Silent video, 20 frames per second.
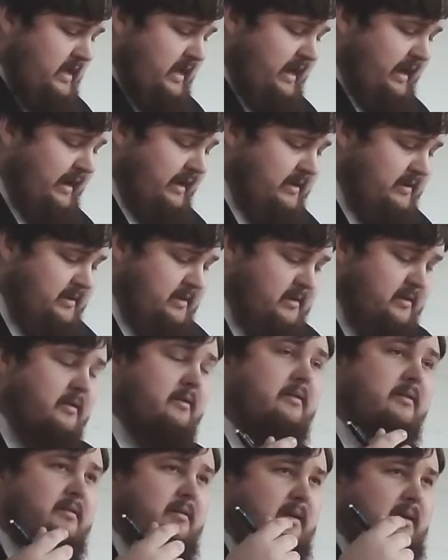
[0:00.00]
And
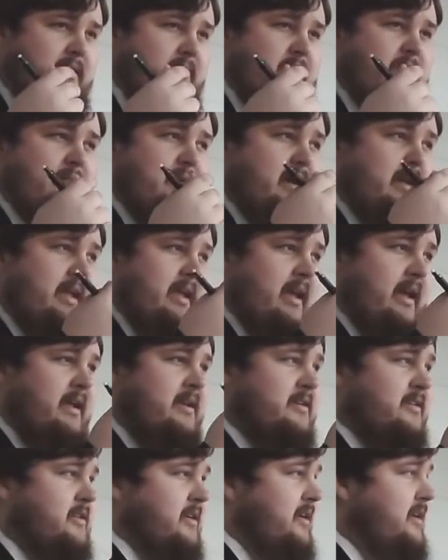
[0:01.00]

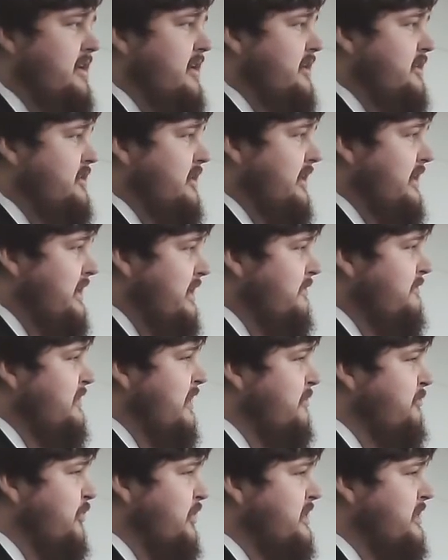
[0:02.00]
again to, to give
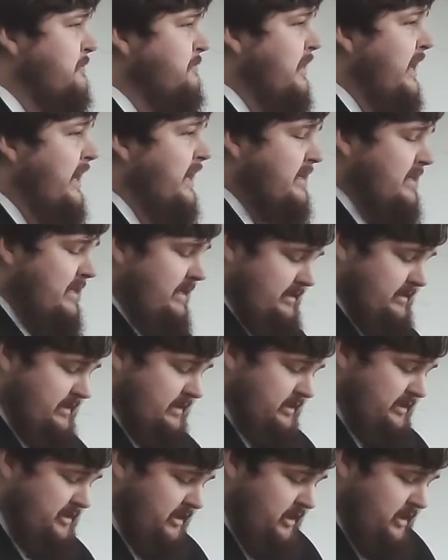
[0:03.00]
them respect as
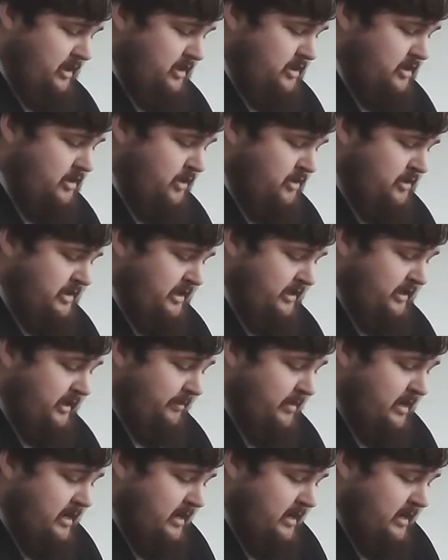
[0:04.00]
is due to them